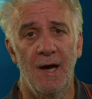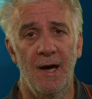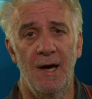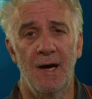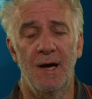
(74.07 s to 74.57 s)

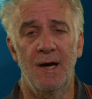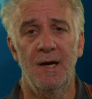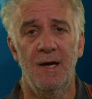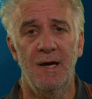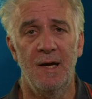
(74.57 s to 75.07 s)
And
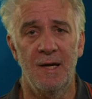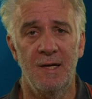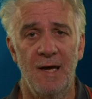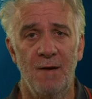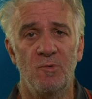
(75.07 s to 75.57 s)

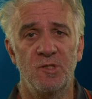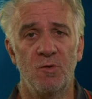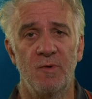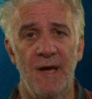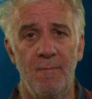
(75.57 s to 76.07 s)
we'll deal
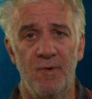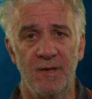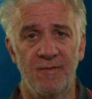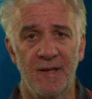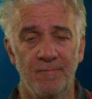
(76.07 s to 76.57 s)
with that
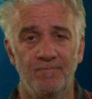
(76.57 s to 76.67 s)
briefly.